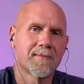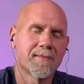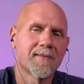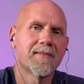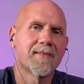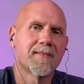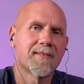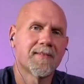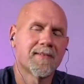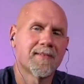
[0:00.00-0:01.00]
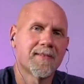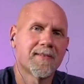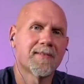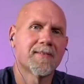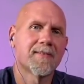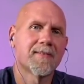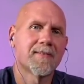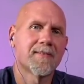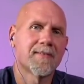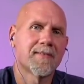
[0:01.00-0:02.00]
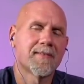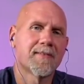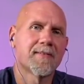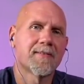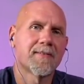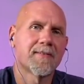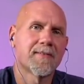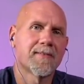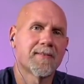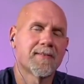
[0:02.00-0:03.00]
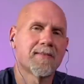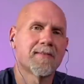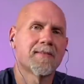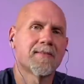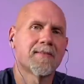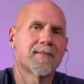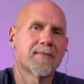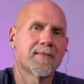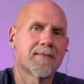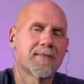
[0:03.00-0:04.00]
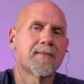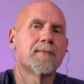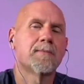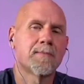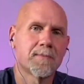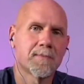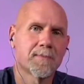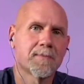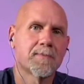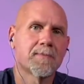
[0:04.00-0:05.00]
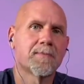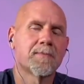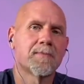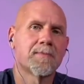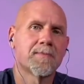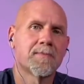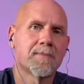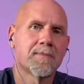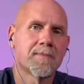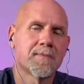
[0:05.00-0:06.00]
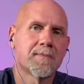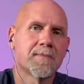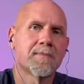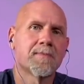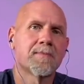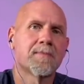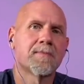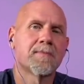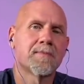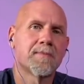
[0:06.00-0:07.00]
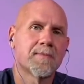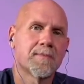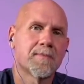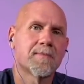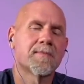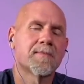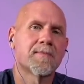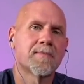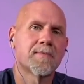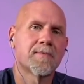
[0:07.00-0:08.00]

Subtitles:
(not speaking)